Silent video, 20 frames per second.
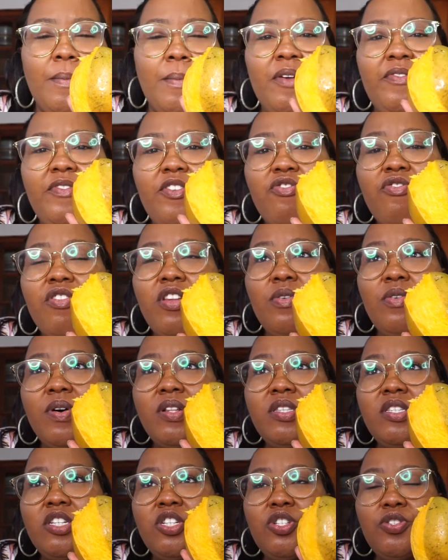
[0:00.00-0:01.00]
If you really want
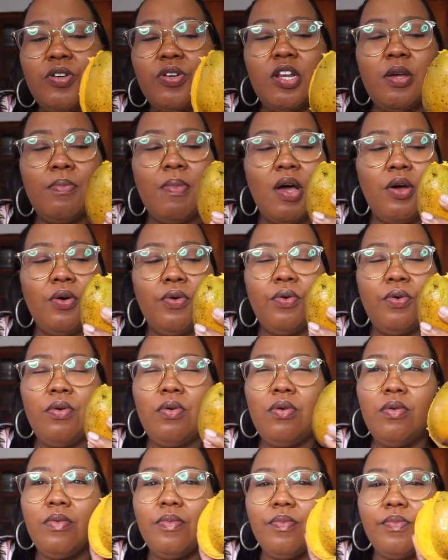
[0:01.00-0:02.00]
to enjoy the mango,
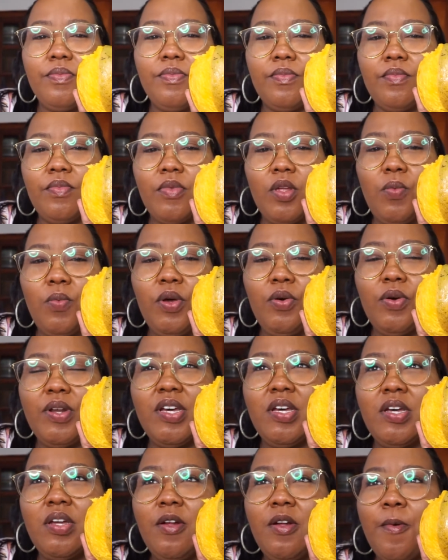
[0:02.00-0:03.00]
we're
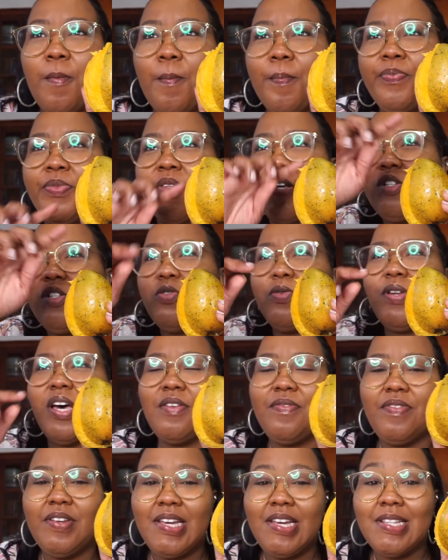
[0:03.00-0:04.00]
gonna do that
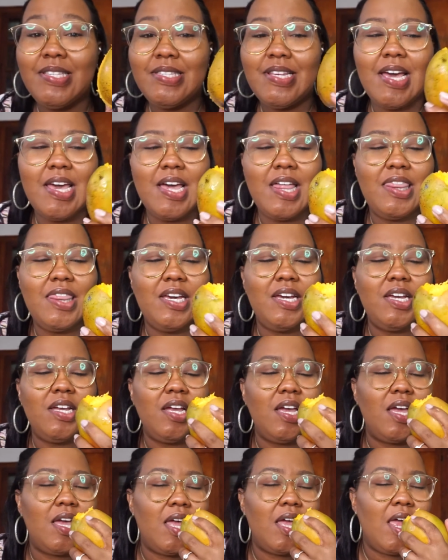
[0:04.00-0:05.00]
for the entire thing.
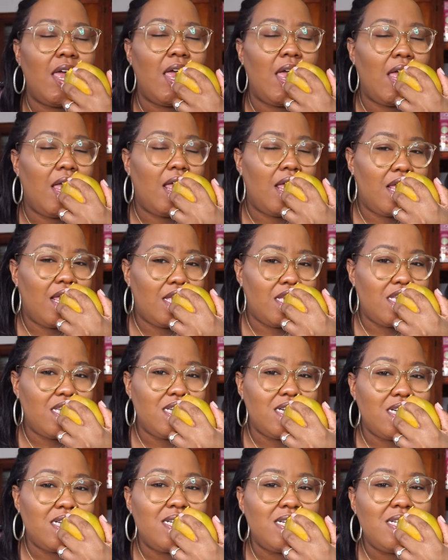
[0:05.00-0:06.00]

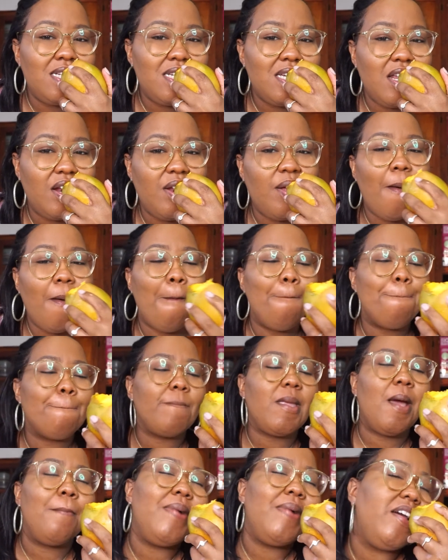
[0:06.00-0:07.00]
You're gonna take it,
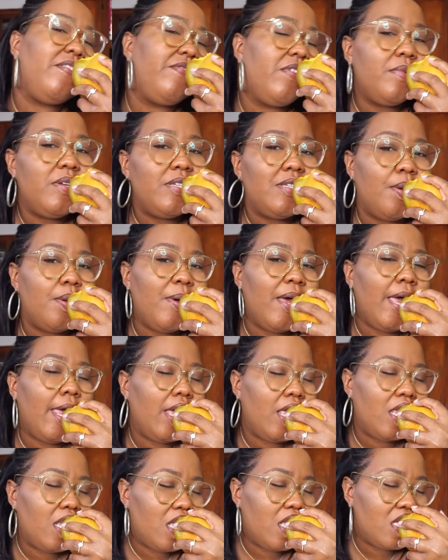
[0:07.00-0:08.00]
bite from the top of here.